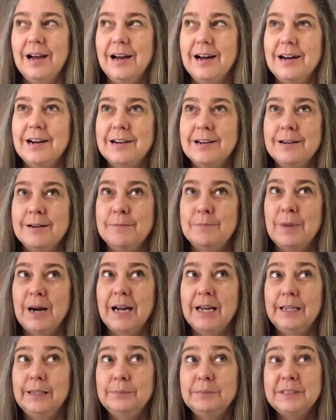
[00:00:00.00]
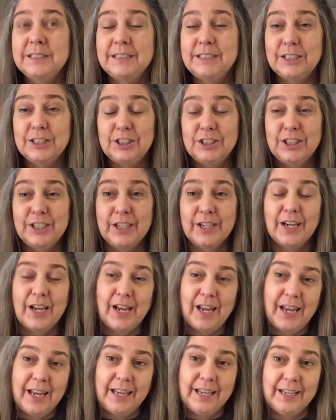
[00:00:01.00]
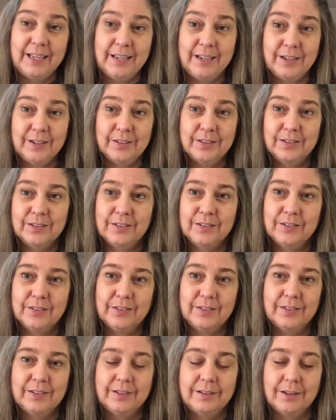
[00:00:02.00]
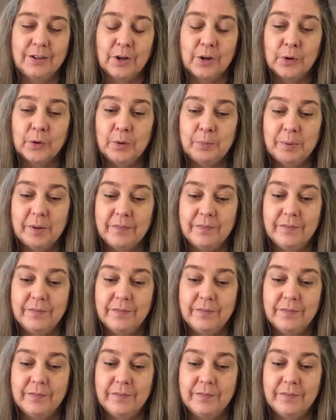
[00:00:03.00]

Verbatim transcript: um, I am stitching a a group of